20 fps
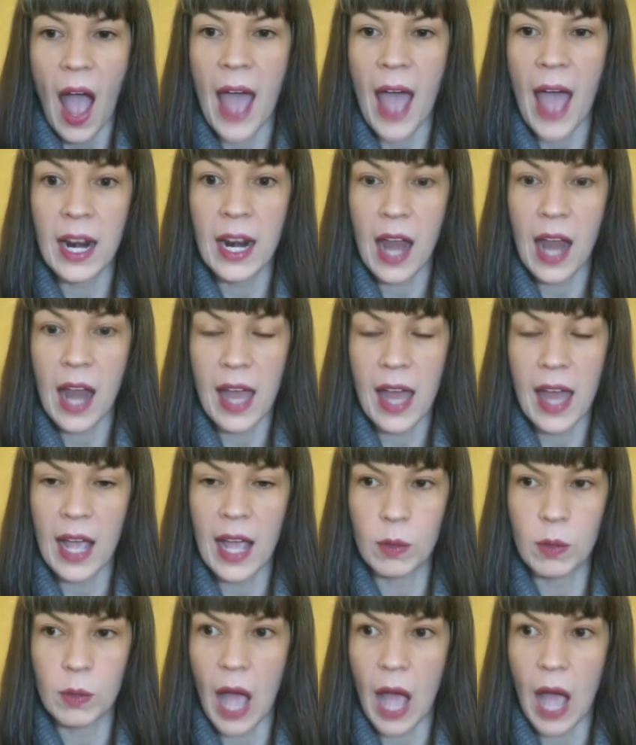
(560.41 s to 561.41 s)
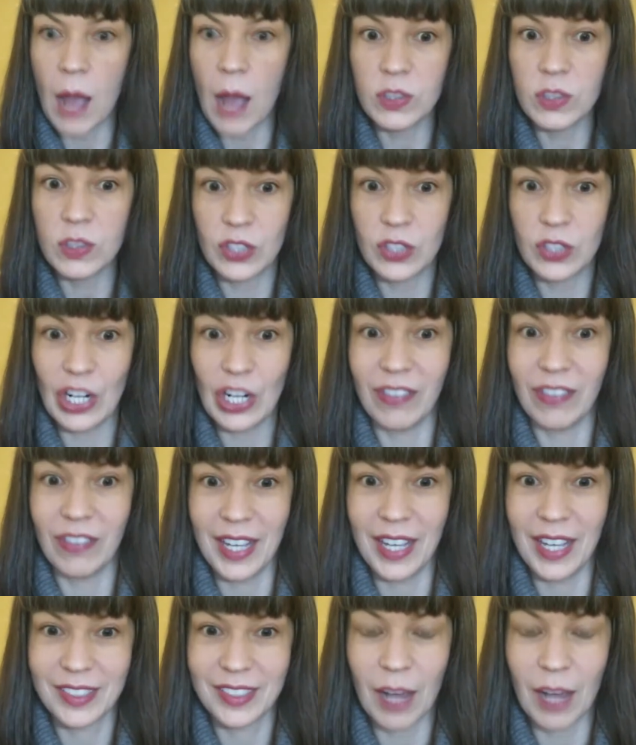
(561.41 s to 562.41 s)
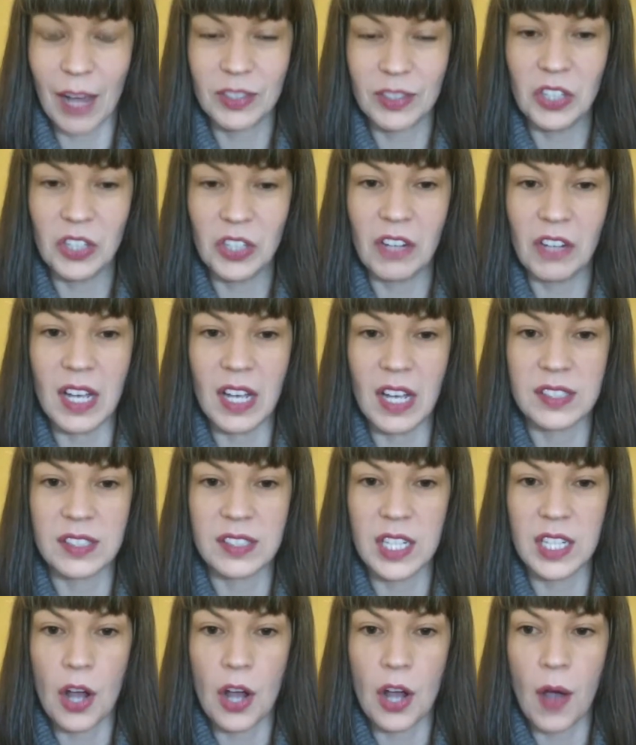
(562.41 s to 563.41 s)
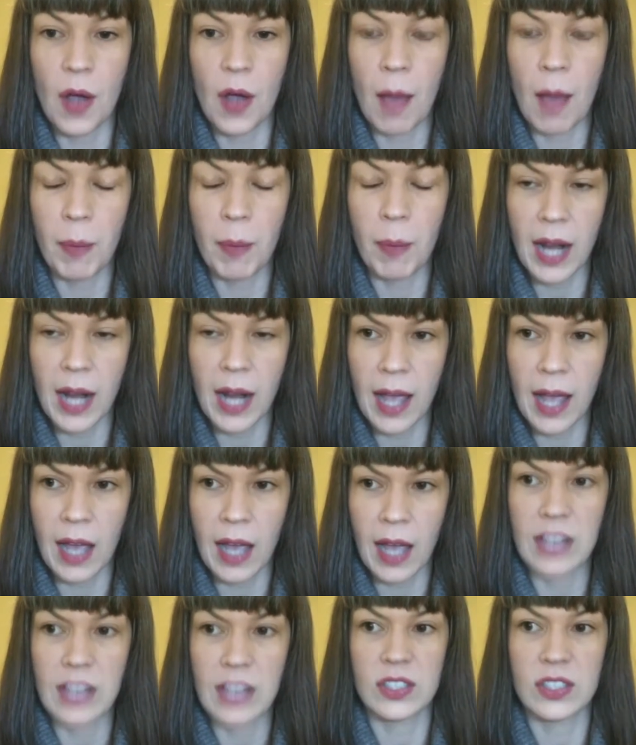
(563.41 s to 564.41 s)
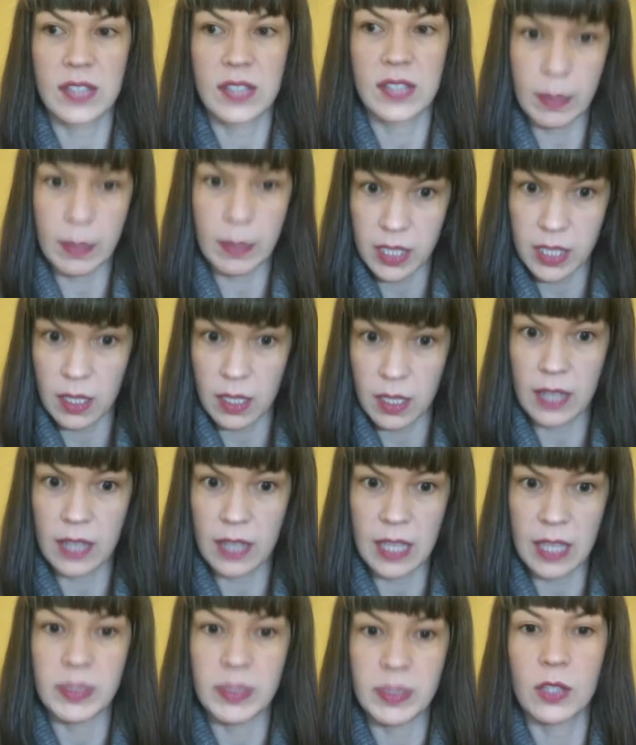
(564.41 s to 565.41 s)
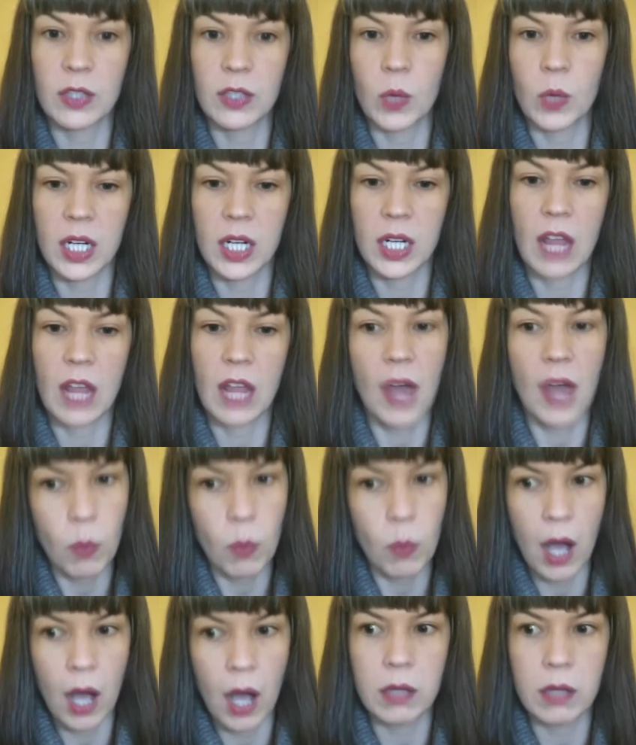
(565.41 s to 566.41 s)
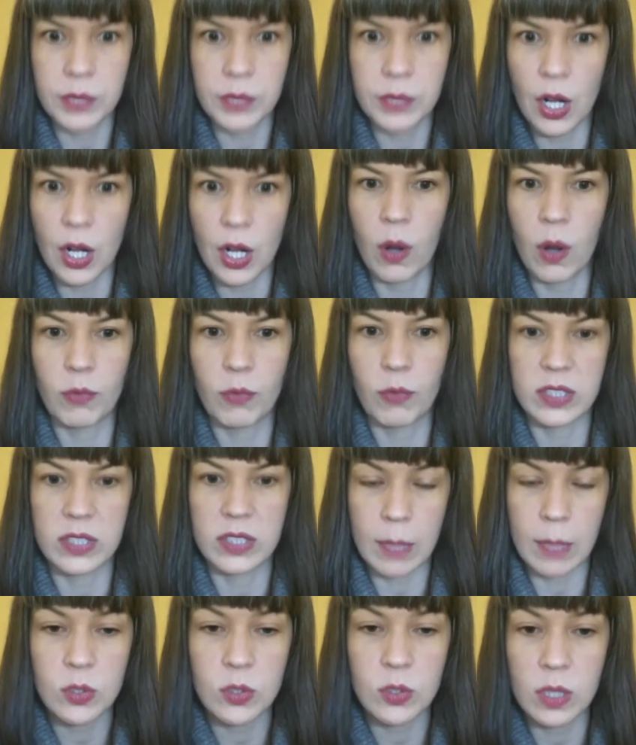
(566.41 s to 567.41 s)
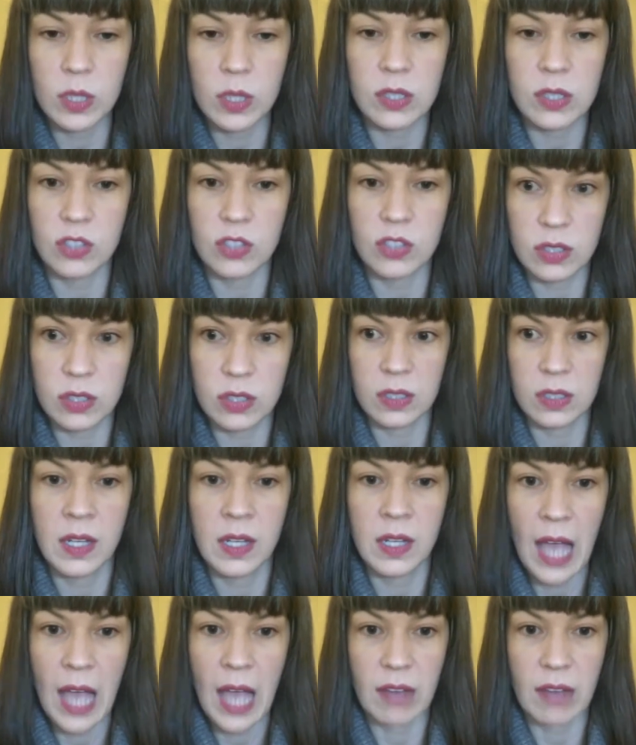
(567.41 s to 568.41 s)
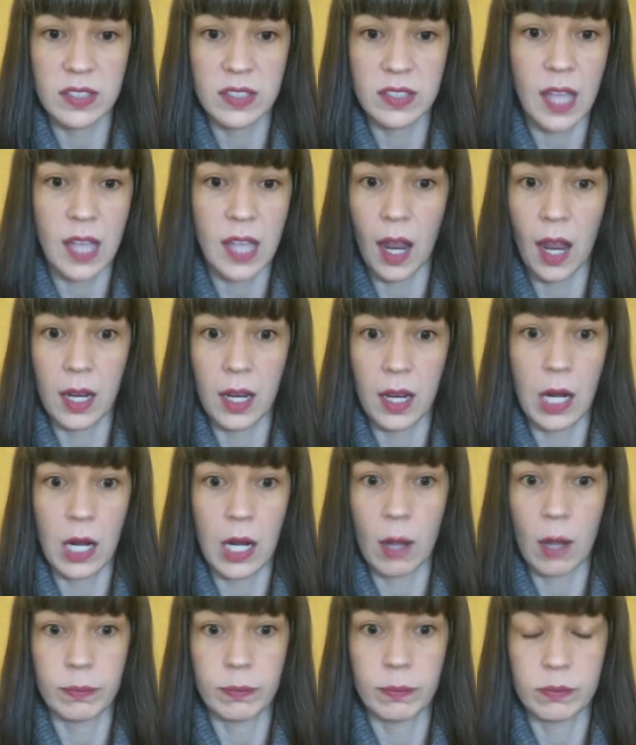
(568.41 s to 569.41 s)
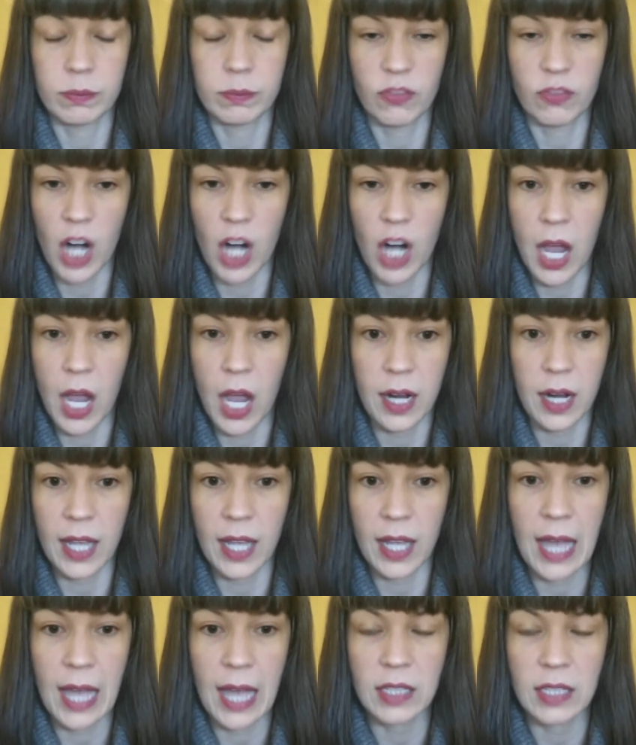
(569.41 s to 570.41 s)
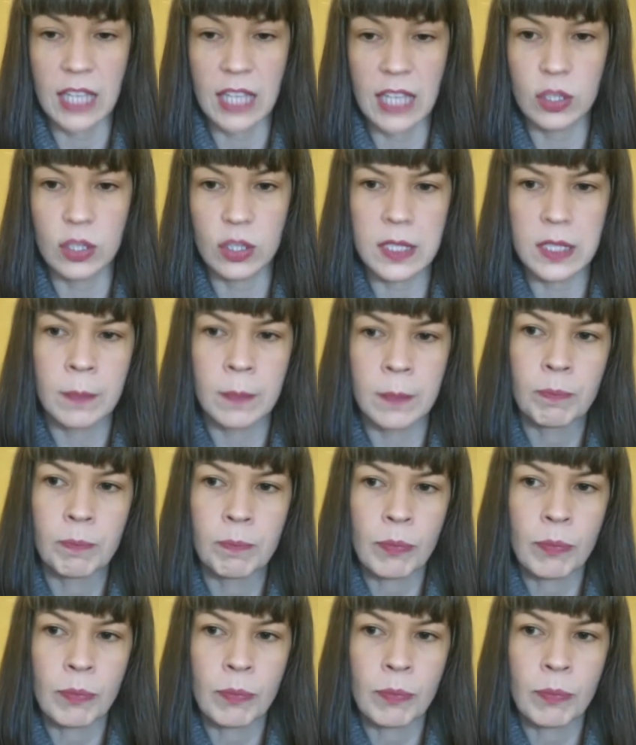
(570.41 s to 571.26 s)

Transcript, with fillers: And, and I, I was nervous, I was nervous, you know, but I, I just kept accepting the work, and I thought, well, you know, if worse comes to worse, I'll just have to say, you know, I'm fried, I can't, can't do this.